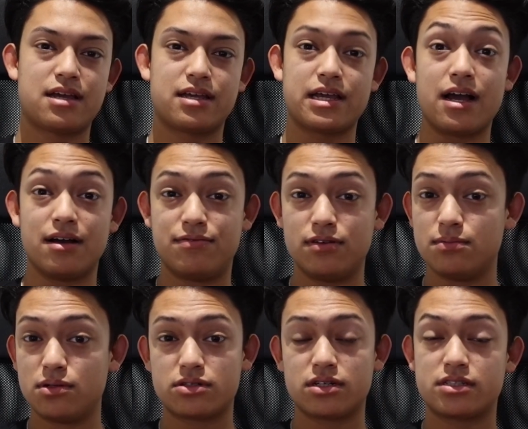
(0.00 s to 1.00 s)
Yeah, full
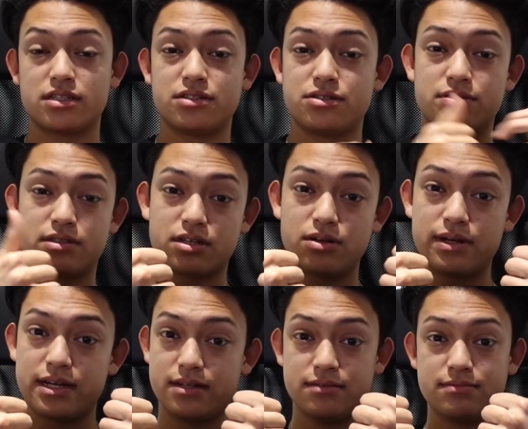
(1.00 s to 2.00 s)
bolt-ons and tunes, so go
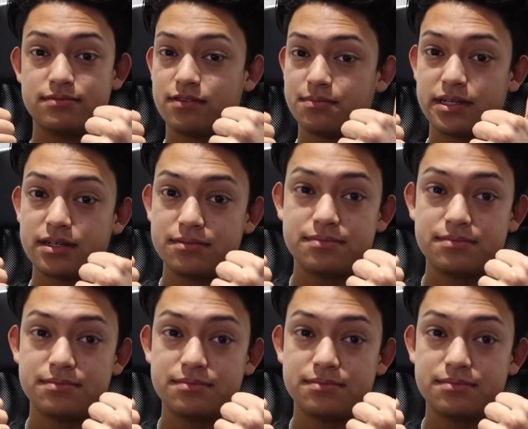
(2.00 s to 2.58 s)
ahead for me.